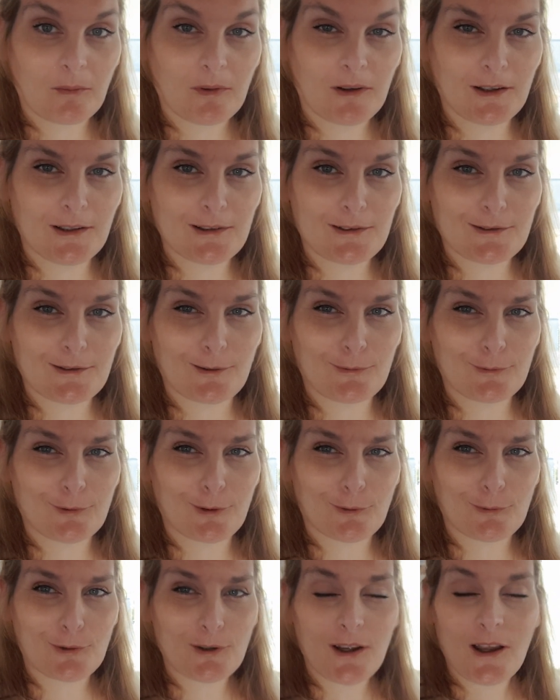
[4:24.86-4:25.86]
You're so
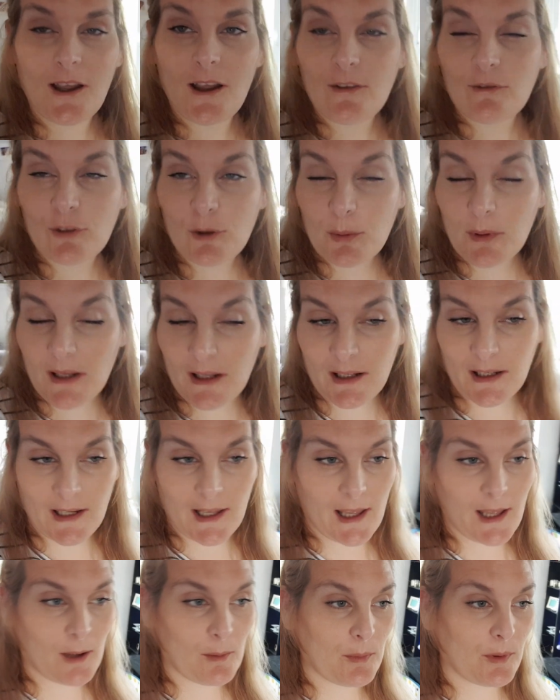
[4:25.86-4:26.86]
cute. Reuben had a
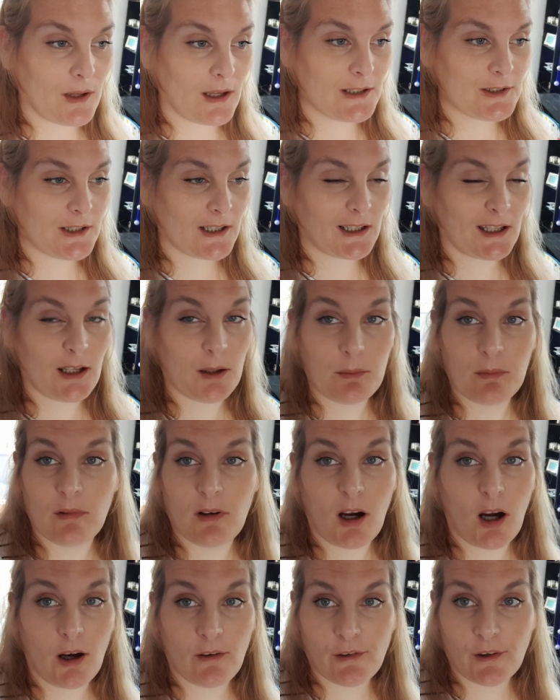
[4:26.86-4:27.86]
nap. I drank
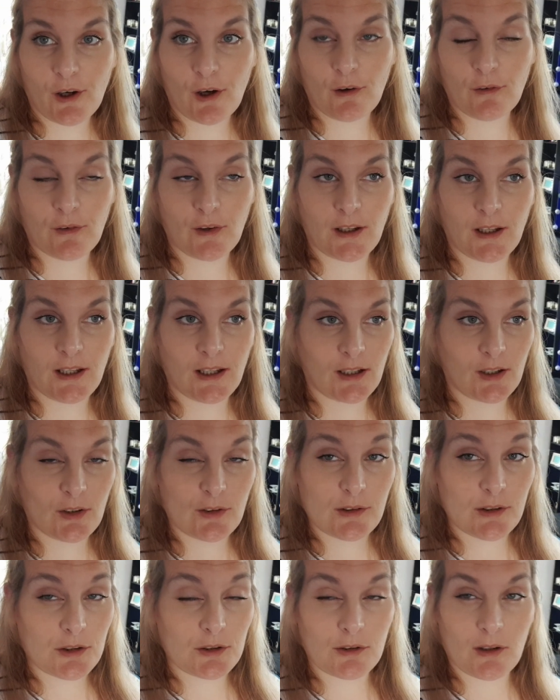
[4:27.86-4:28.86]
half a coffee and got
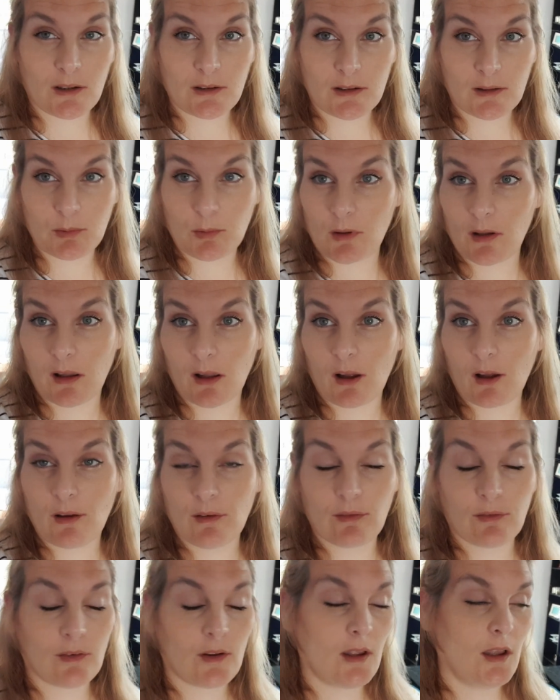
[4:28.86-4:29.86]
distracted with life.
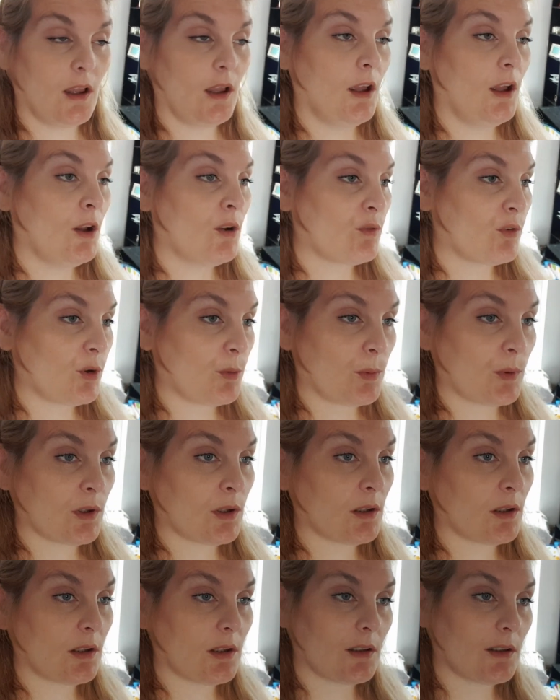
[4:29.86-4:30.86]

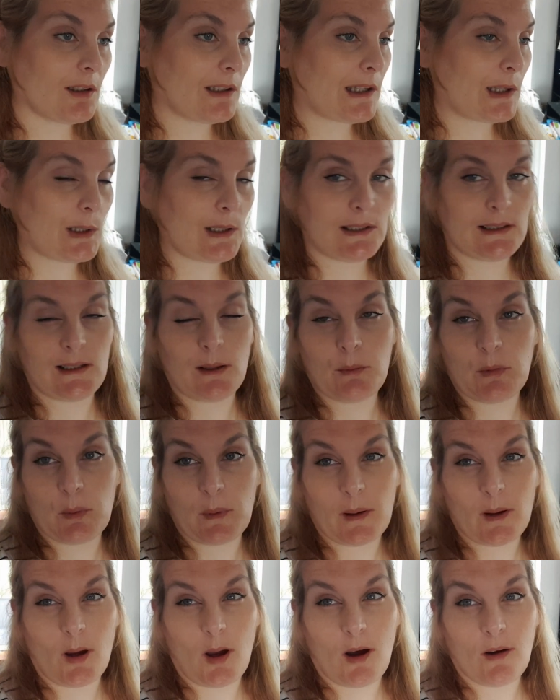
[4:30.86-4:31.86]
Reuben only slept
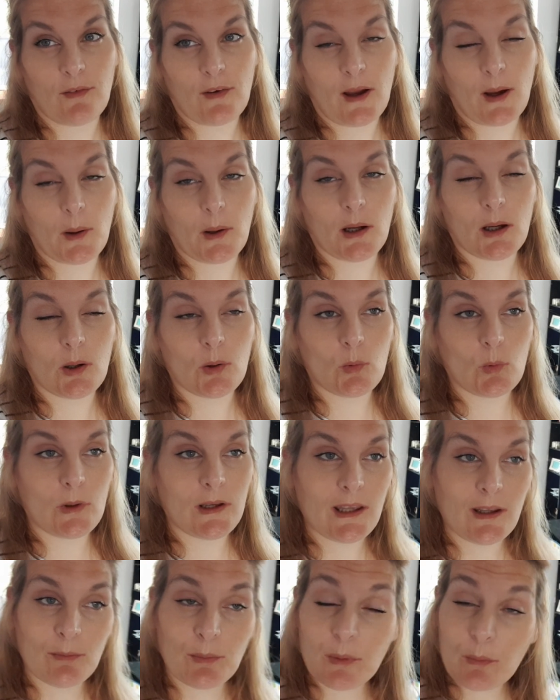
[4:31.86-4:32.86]
about 30 minutes. We
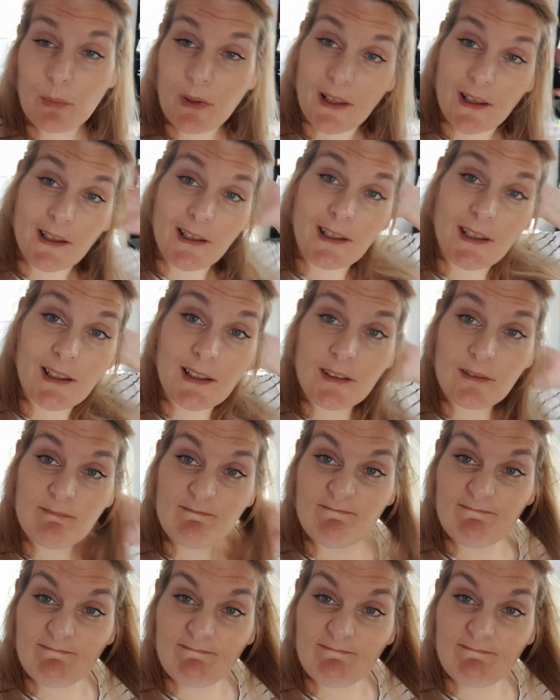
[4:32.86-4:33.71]
have been playing.